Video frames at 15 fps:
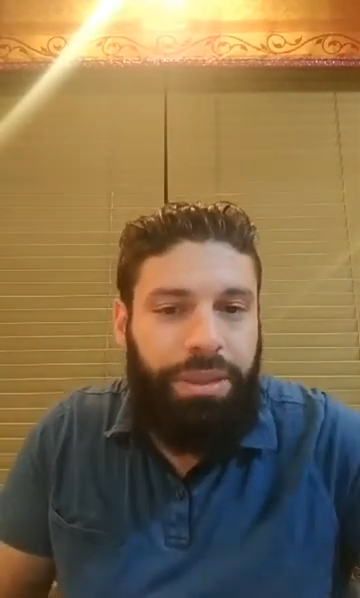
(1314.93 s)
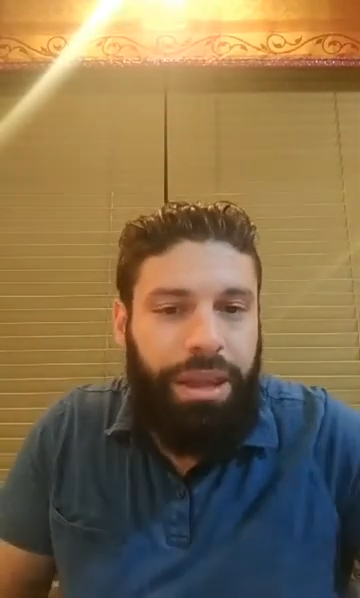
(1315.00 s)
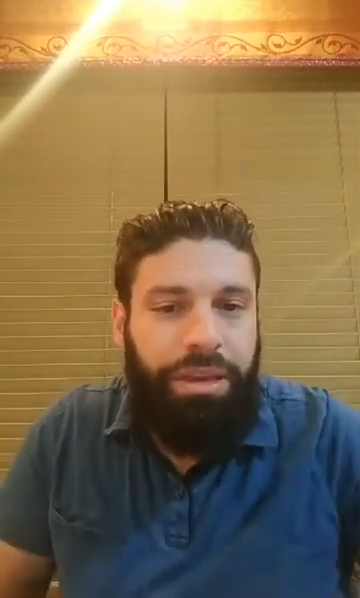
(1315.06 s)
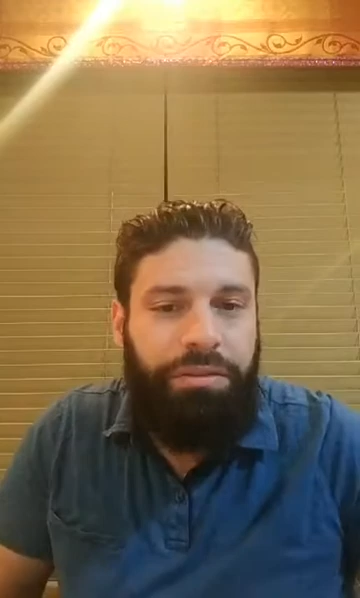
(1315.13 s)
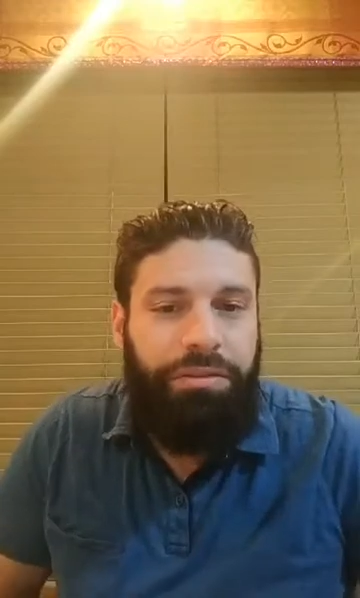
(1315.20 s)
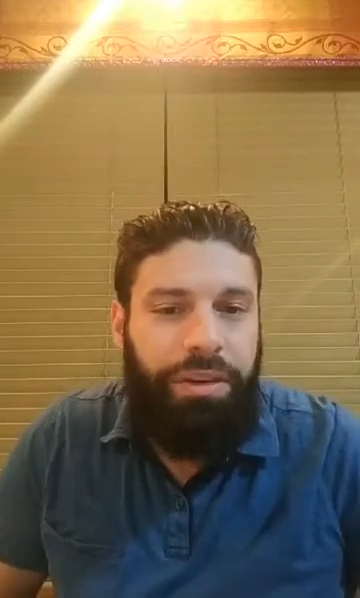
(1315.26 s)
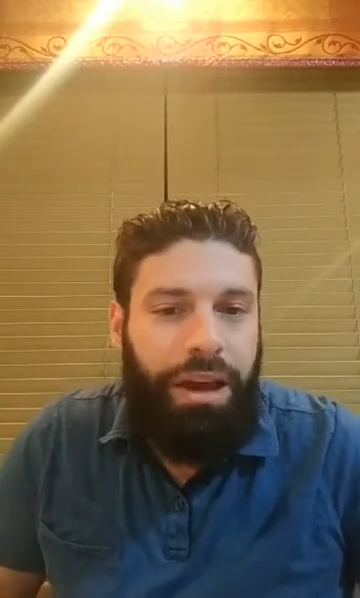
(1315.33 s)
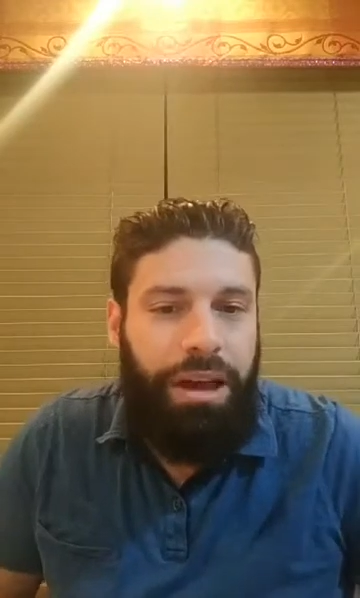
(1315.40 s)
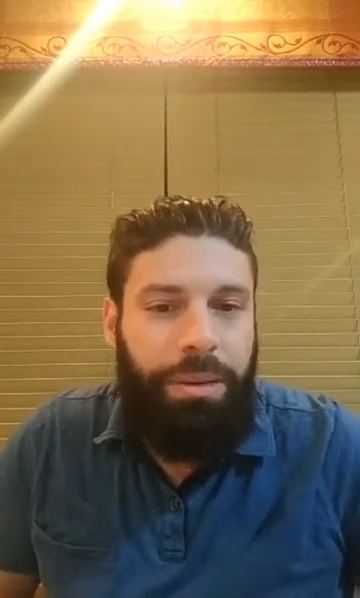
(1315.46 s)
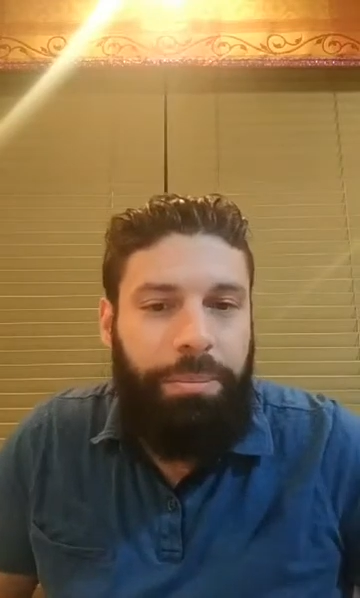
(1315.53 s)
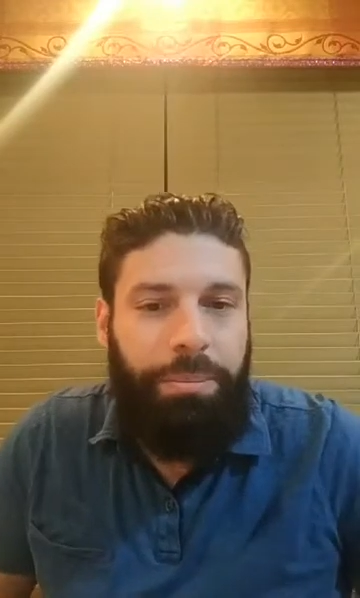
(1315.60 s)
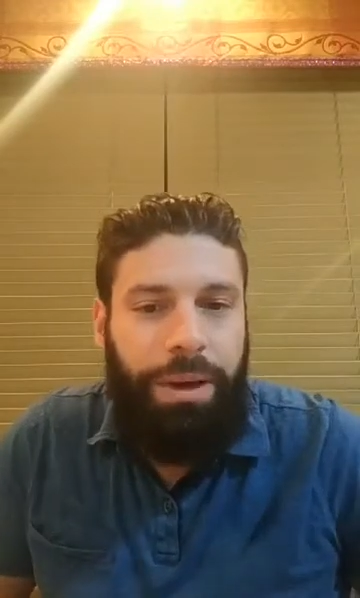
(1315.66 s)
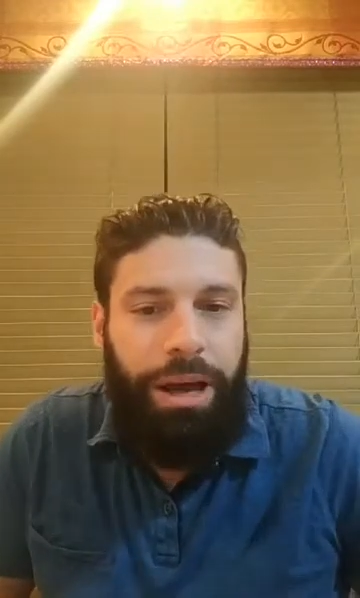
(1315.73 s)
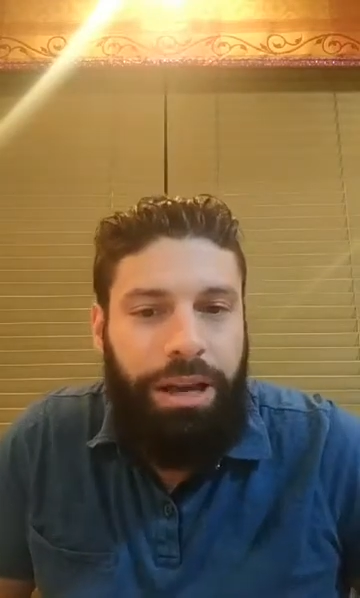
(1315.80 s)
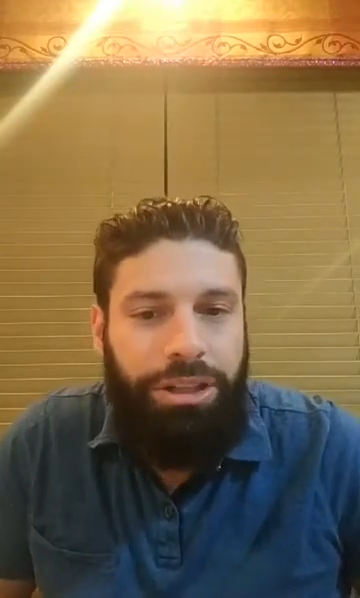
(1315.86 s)
if I
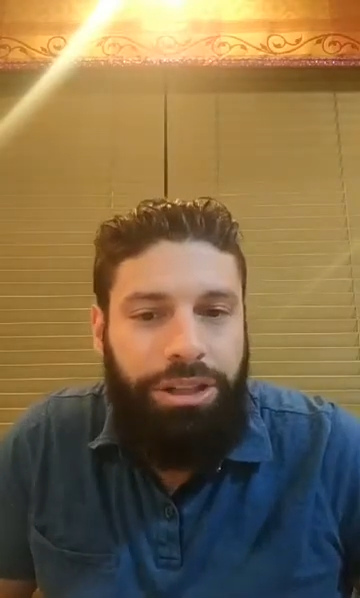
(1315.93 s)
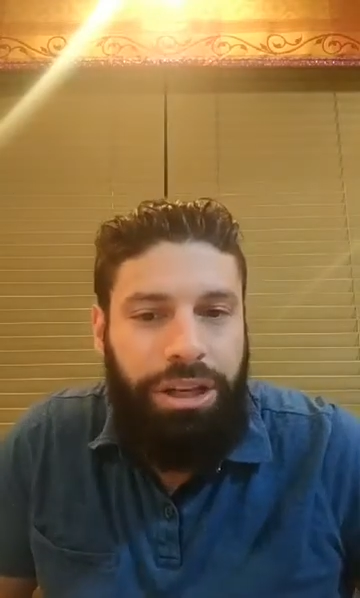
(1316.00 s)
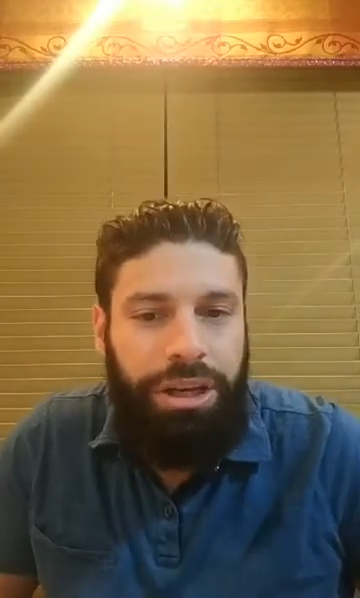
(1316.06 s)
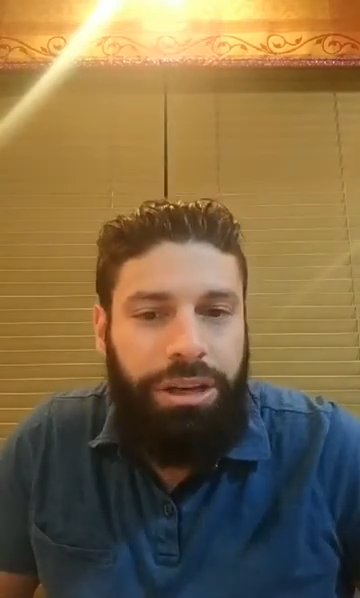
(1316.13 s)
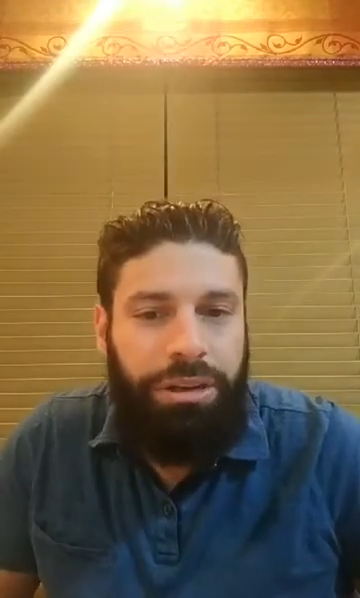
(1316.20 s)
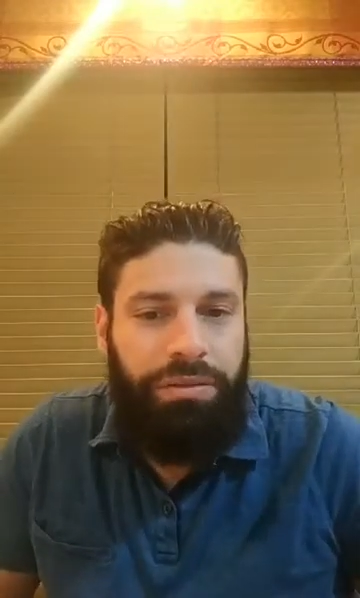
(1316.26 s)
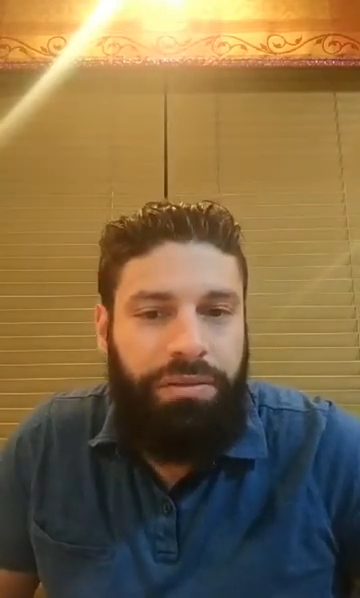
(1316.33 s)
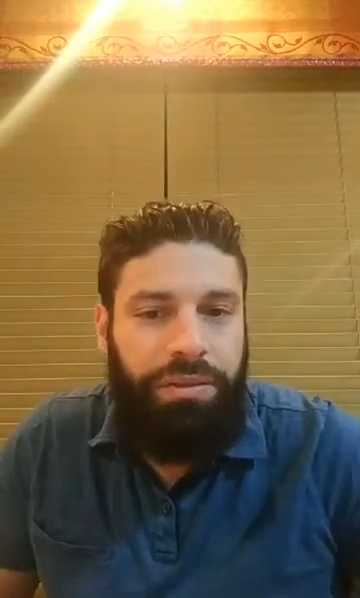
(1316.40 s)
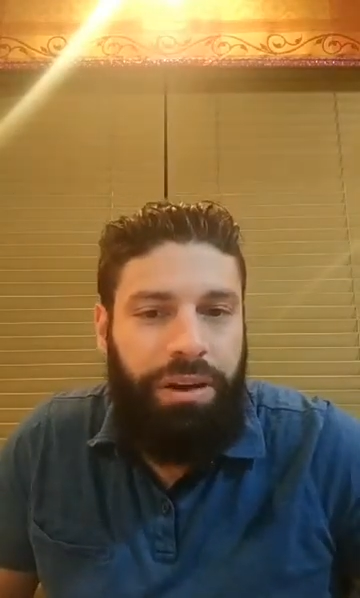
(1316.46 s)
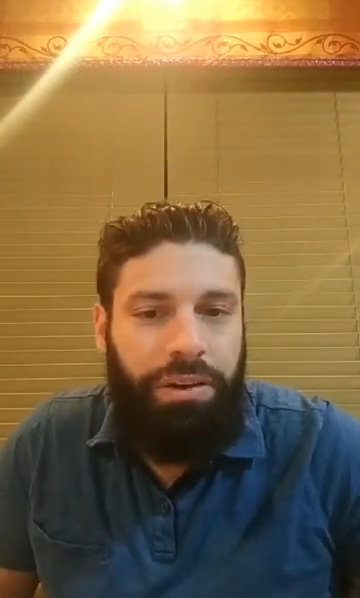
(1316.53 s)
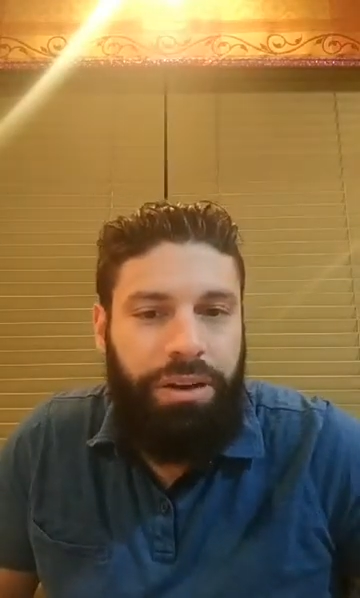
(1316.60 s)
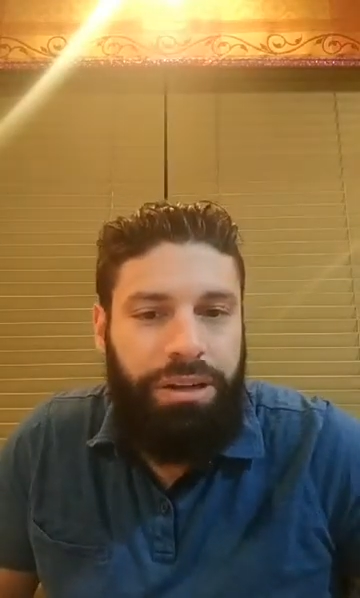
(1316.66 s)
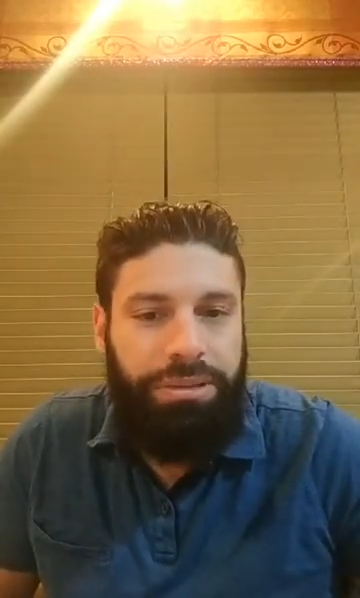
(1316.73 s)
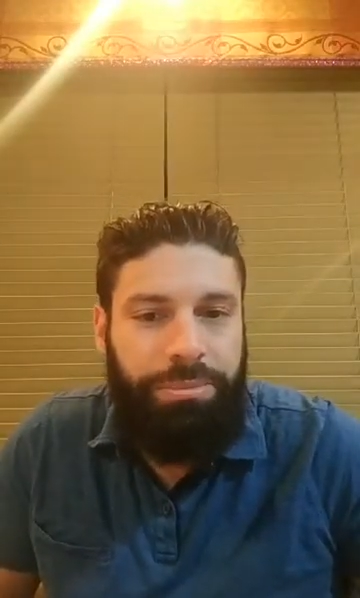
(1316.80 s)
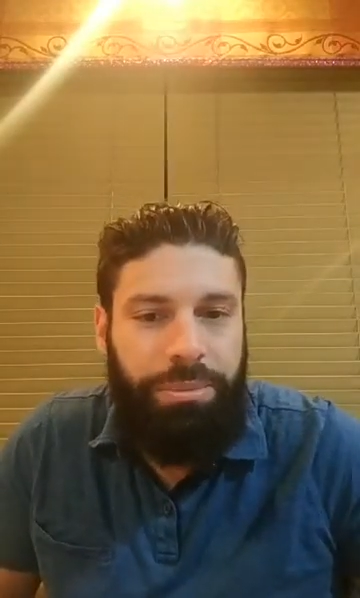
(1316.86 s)
am managing
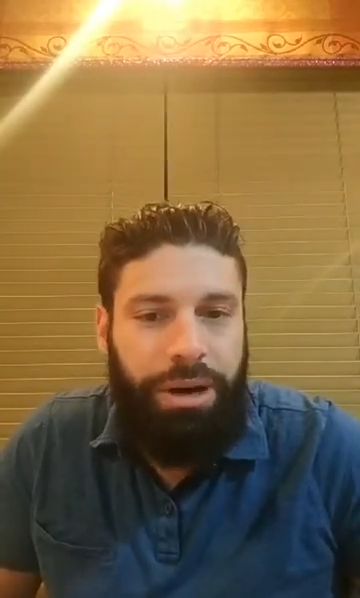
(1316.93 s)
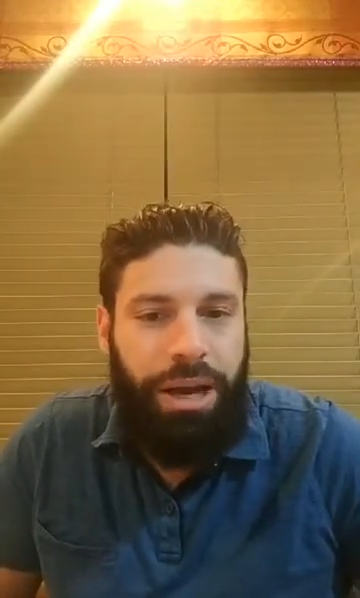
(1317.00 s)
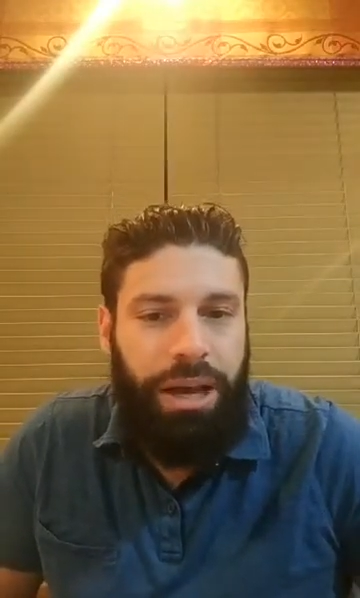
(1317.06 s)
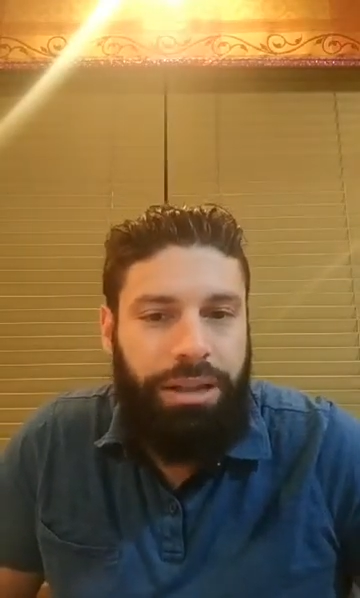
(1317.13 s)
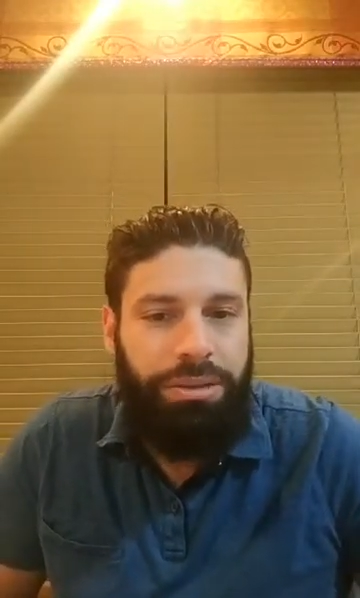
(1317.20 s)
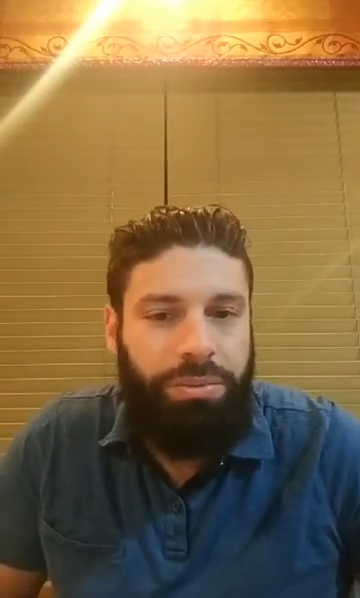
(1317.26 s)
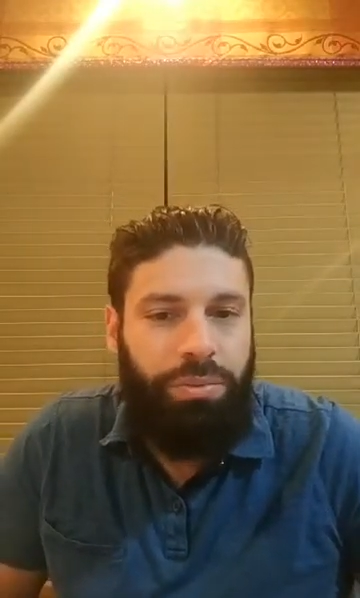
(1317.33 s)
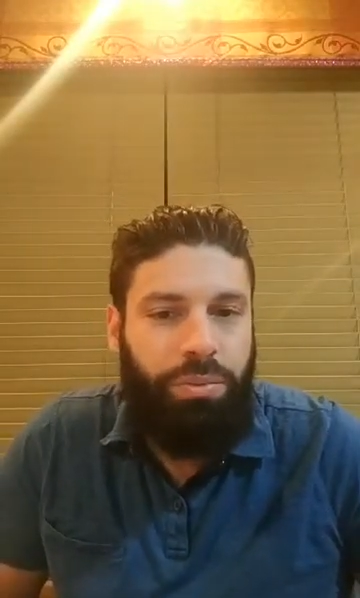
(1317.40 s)
various brands,